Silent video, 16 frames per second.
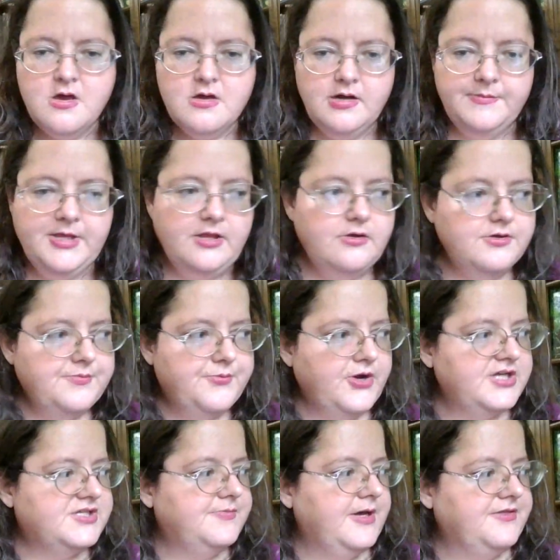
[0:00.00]
I'd be a little
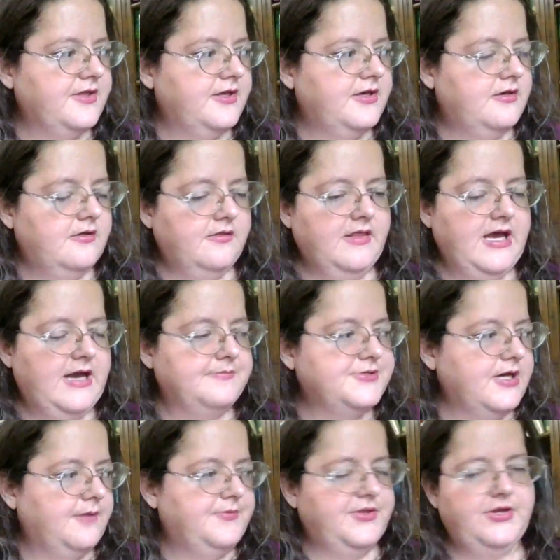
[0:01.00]
depressed about the
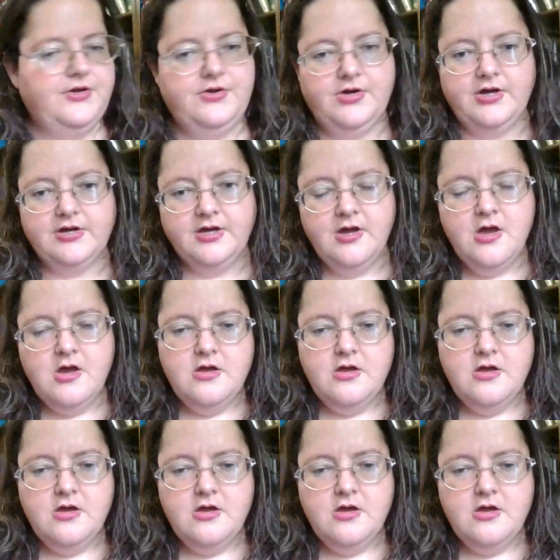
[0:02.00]
laptop and the Nook,